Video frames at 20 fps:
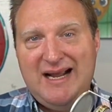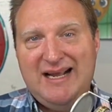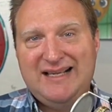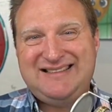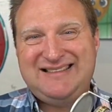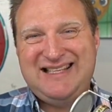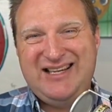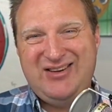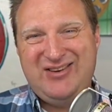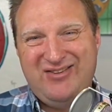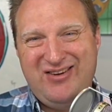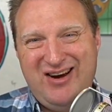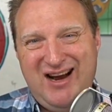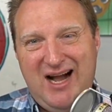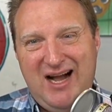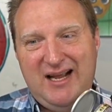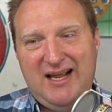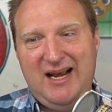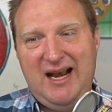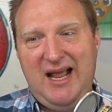it's that you're
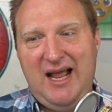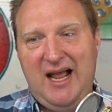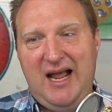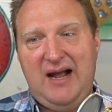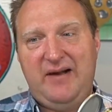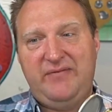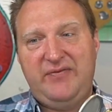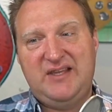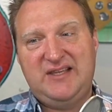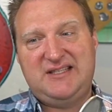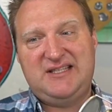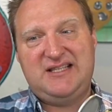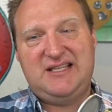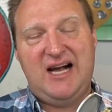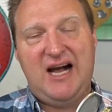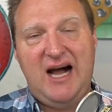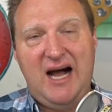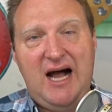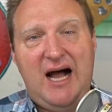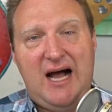not going to have the
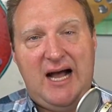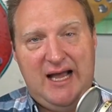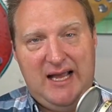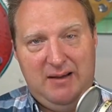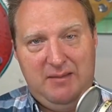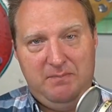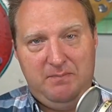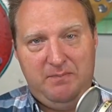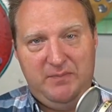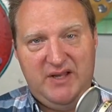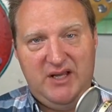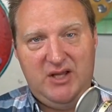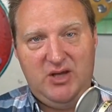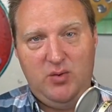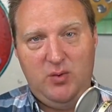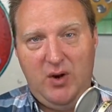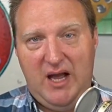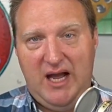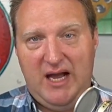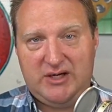time
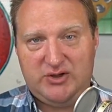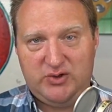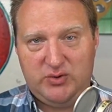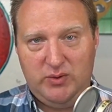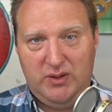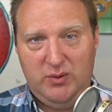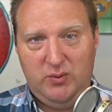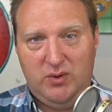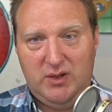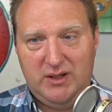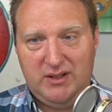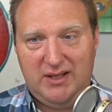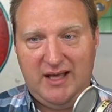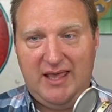that you actually want.